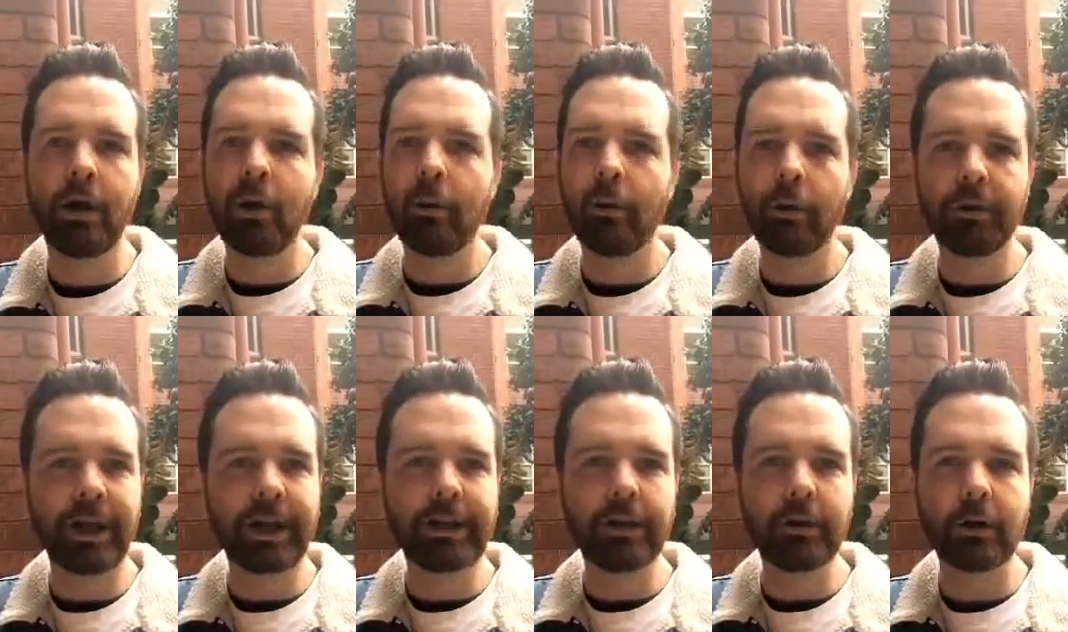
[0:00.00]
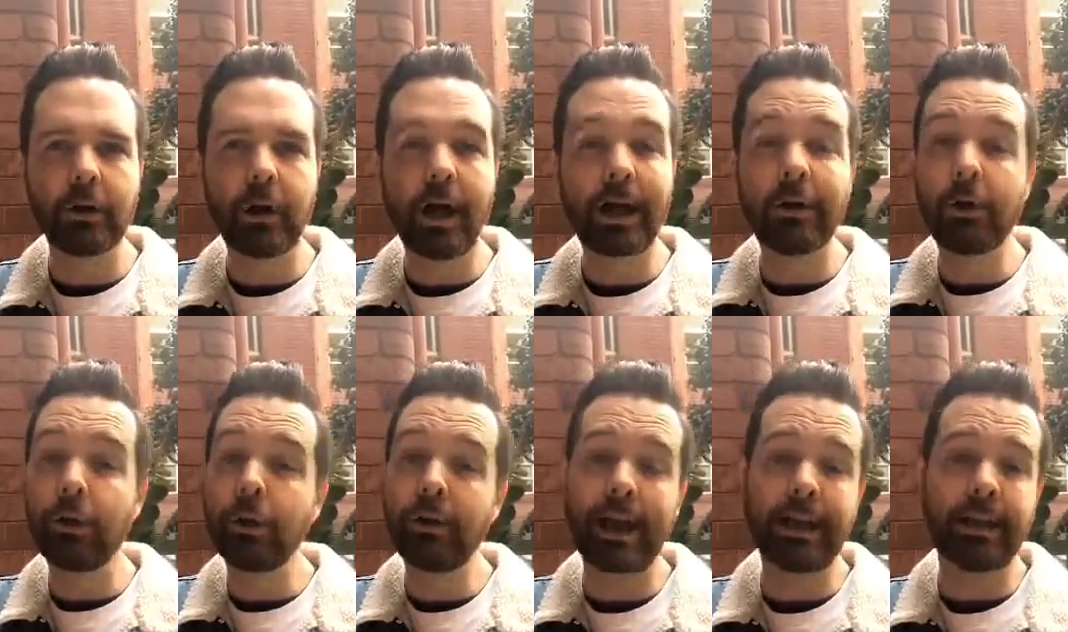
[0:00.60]
what they look like,
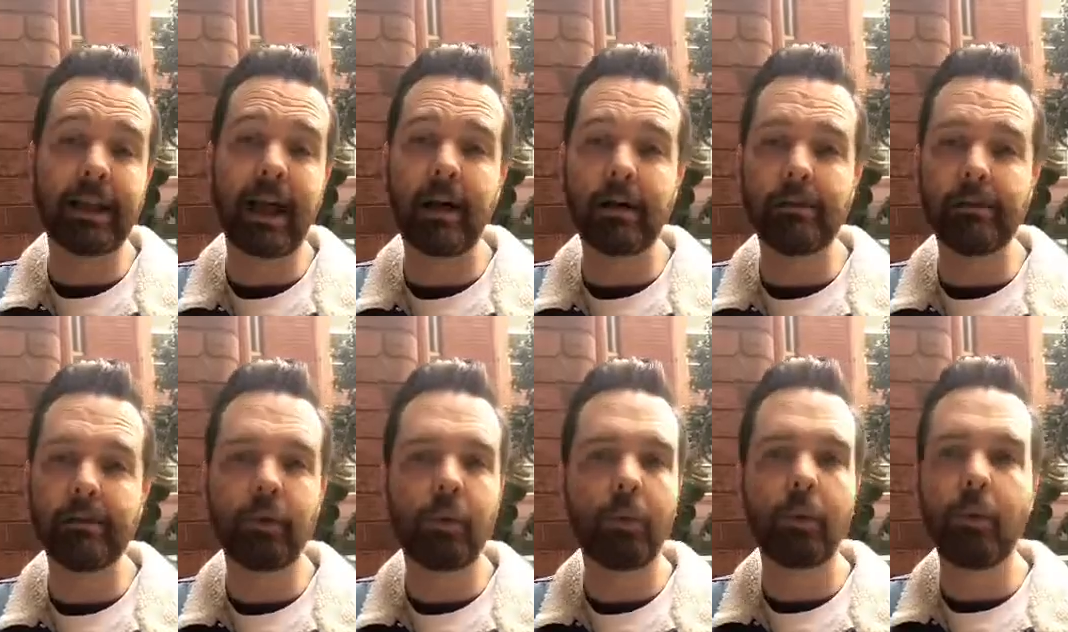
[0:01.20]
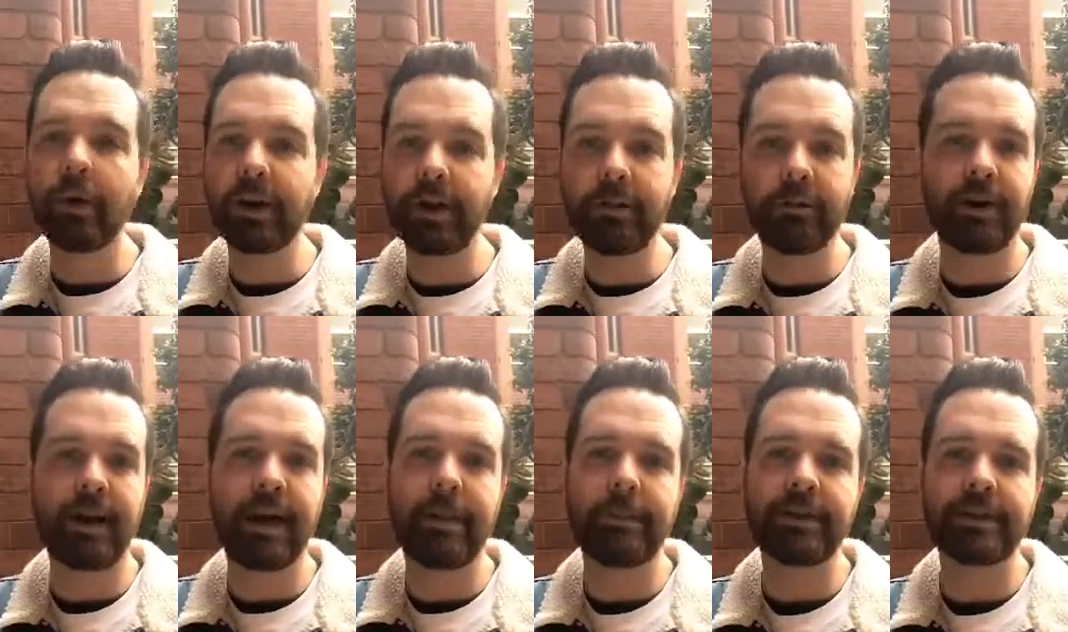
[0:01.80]
who they love, whatever
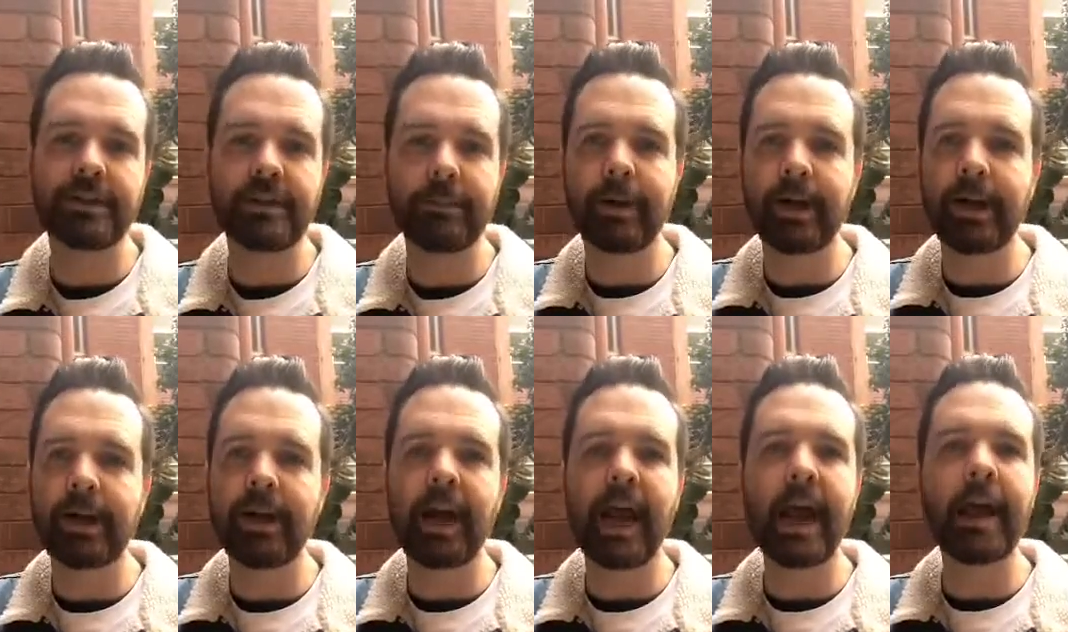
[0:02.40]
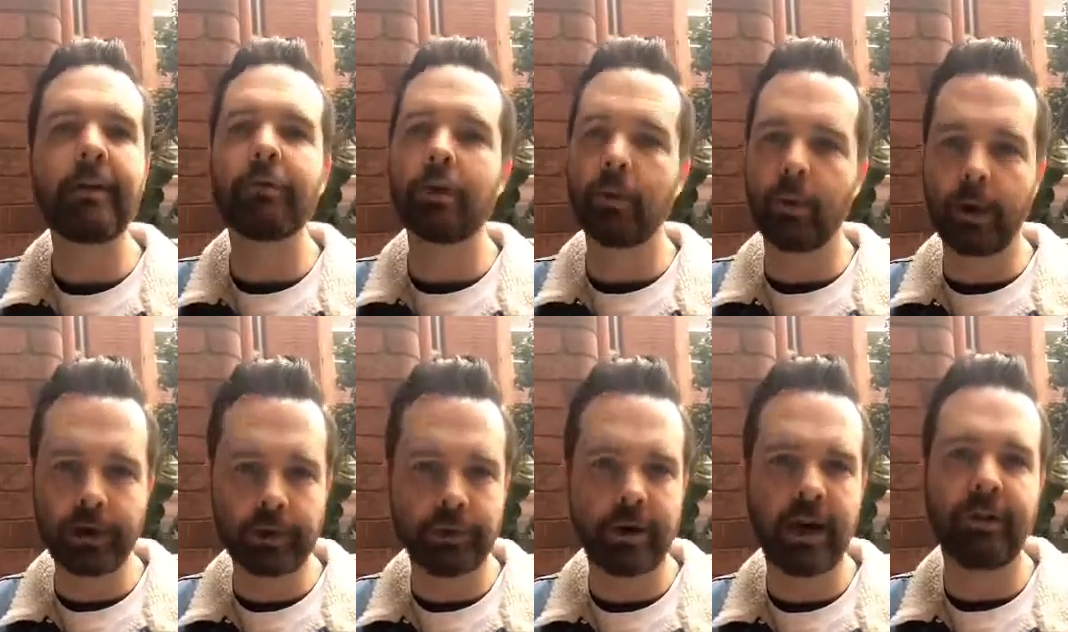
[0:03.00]
it happens to be.
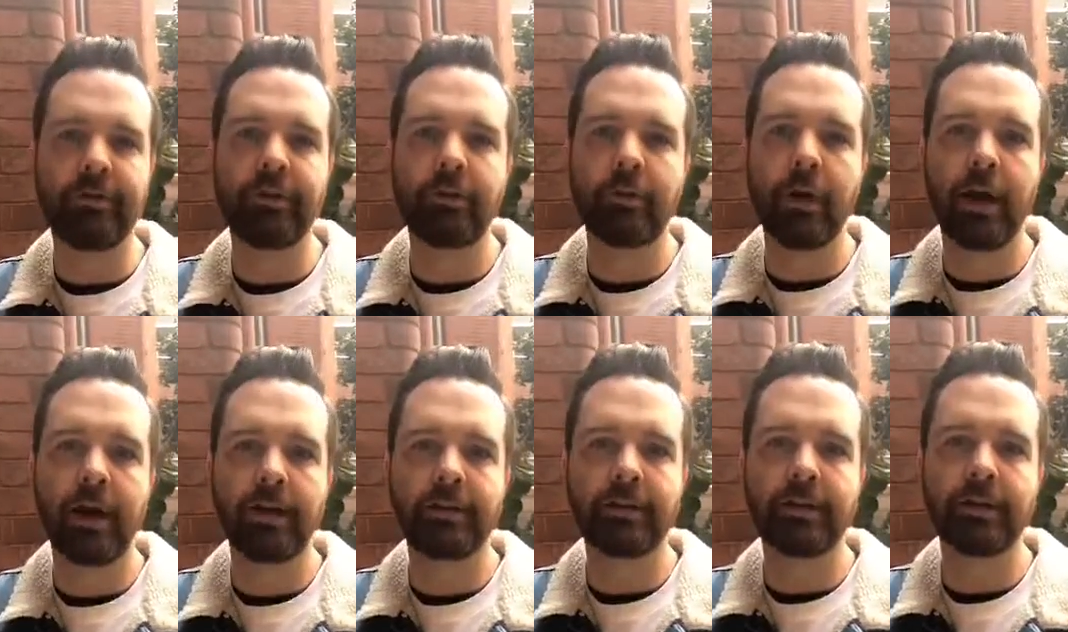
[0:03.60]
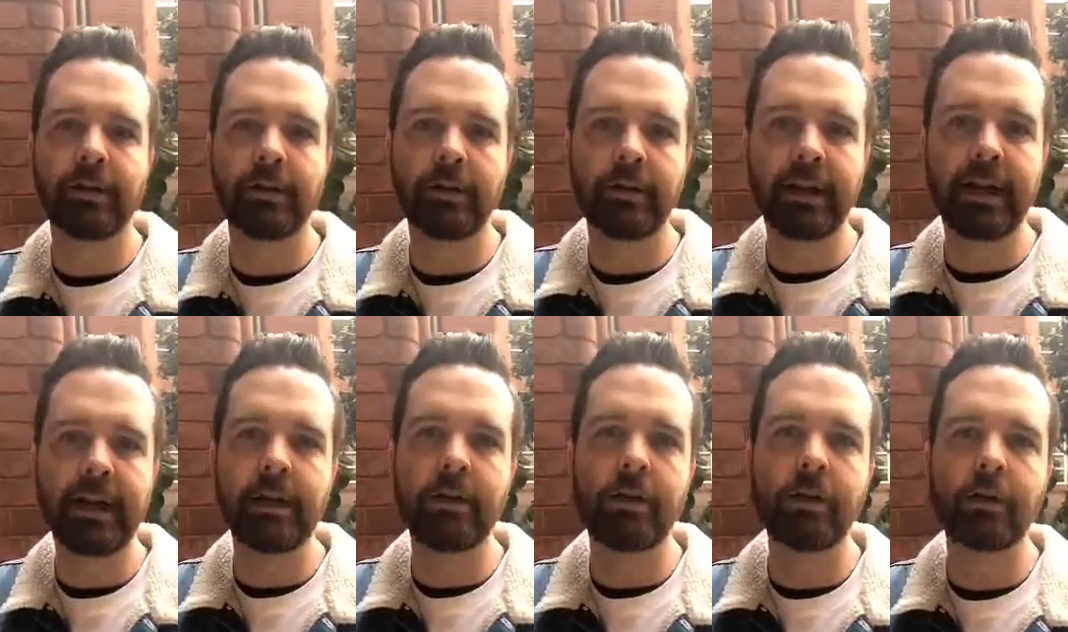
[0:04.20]
Everyone should have the right to
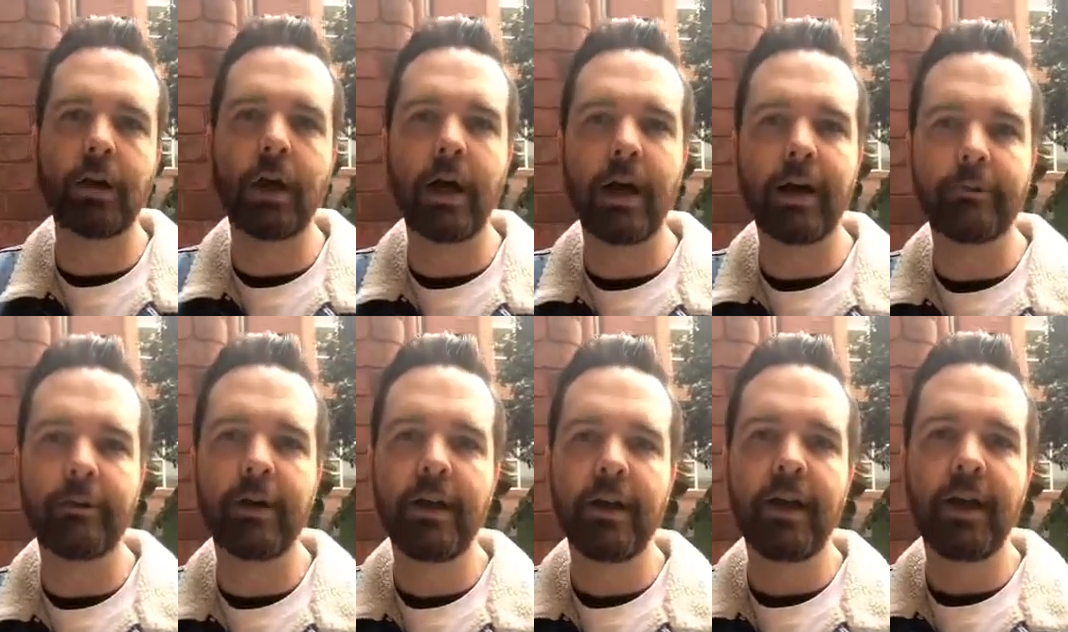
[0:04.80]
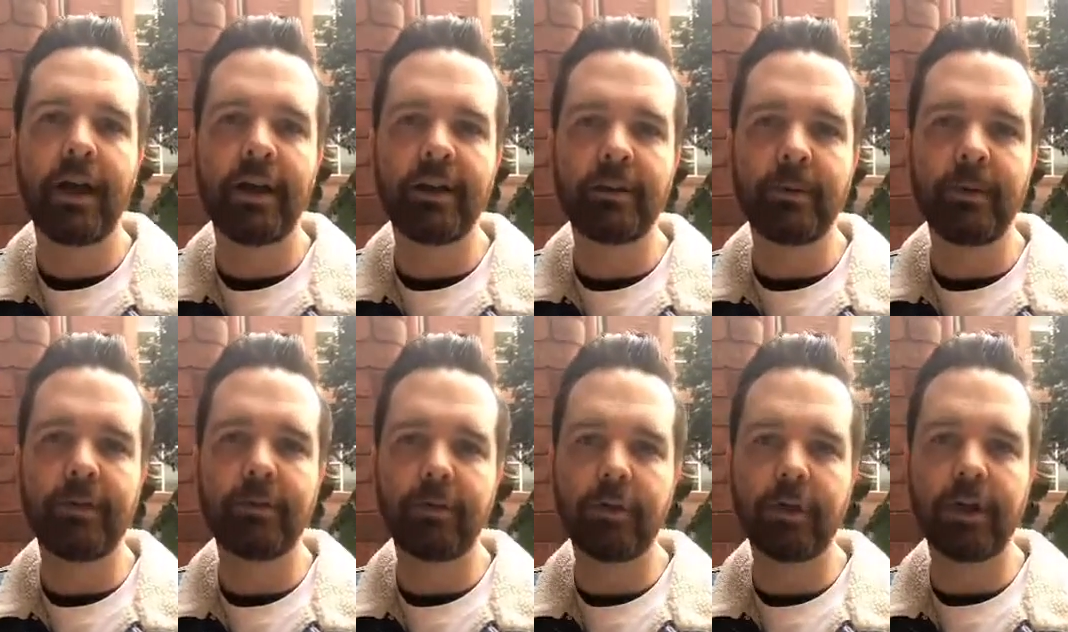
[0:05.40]
lead a good life and to
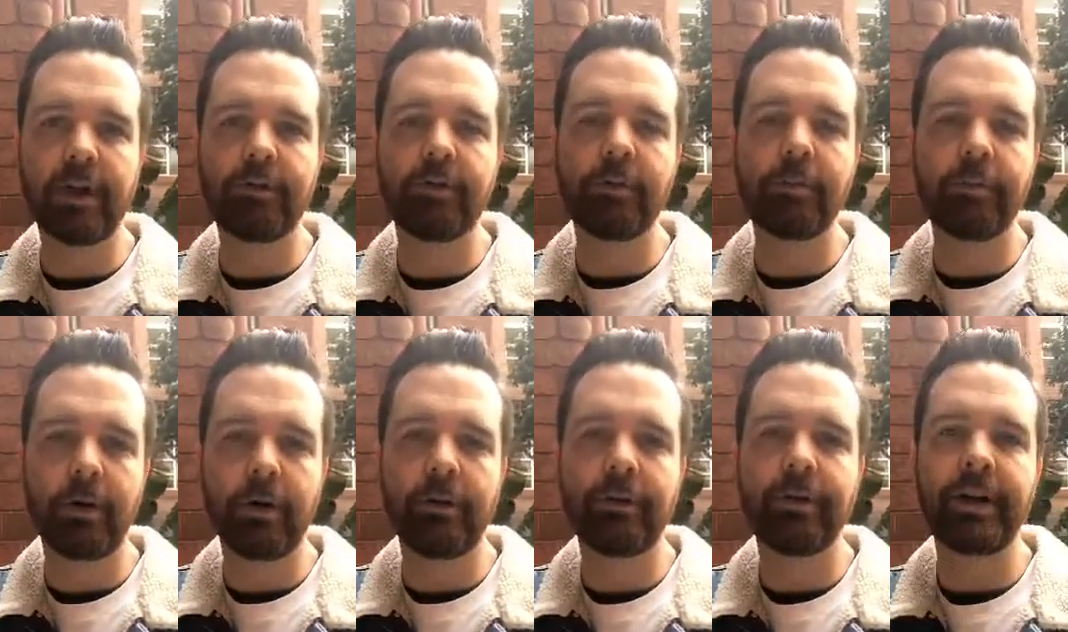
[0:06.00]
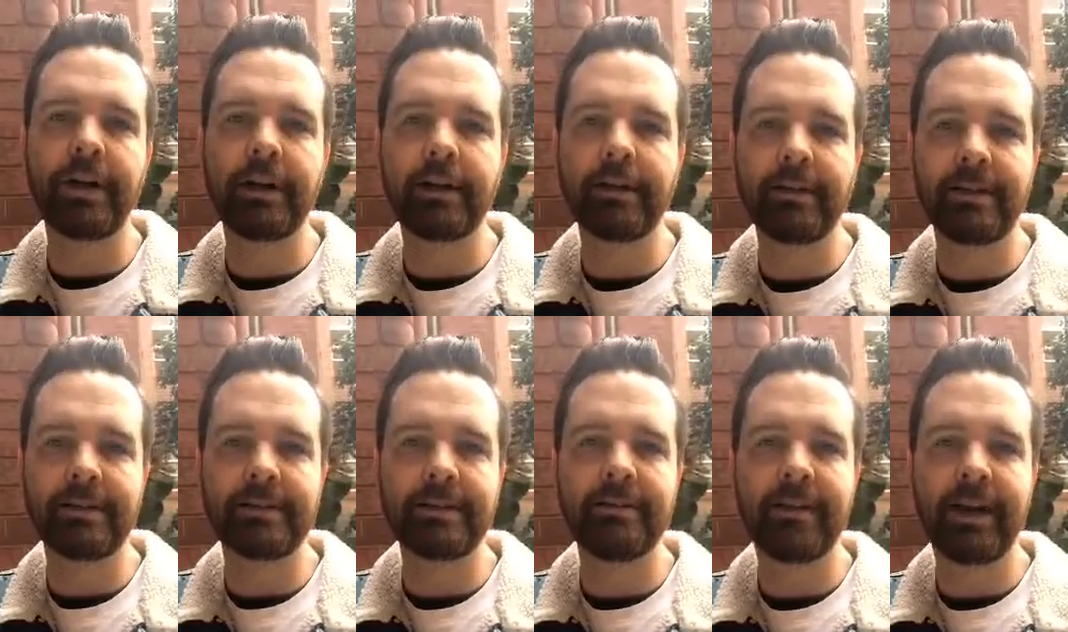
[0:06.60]
be free from poverty and
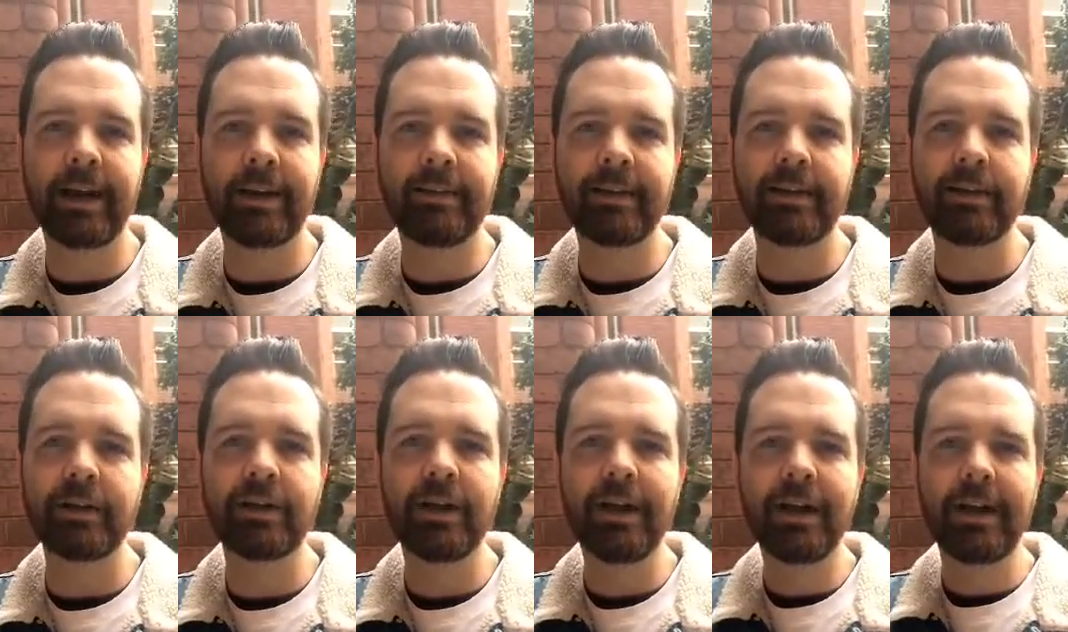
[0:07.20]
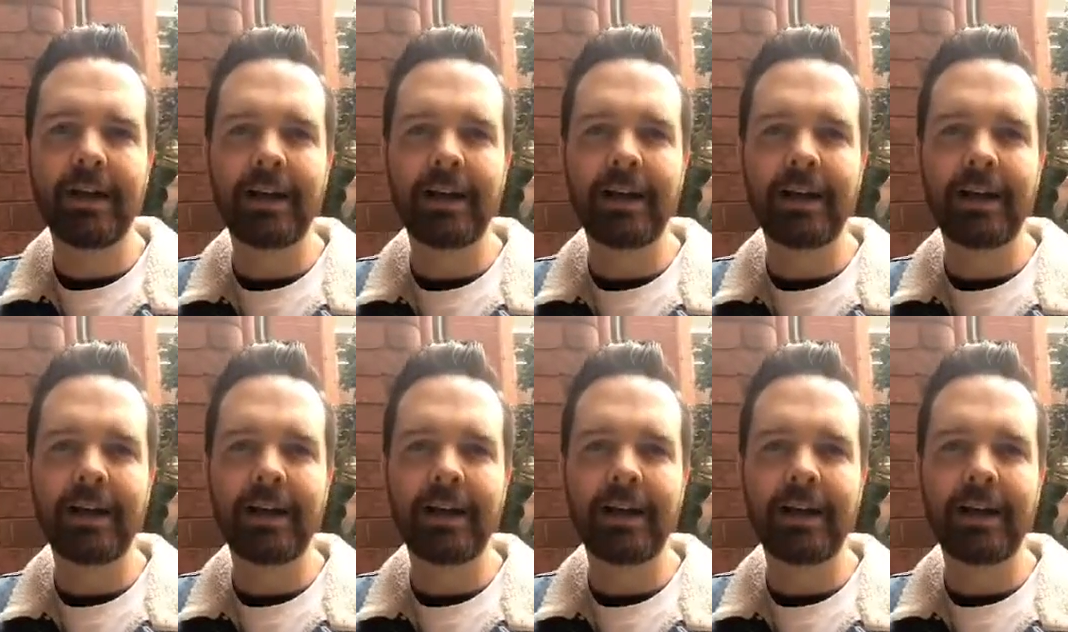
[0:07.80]
disadvantage.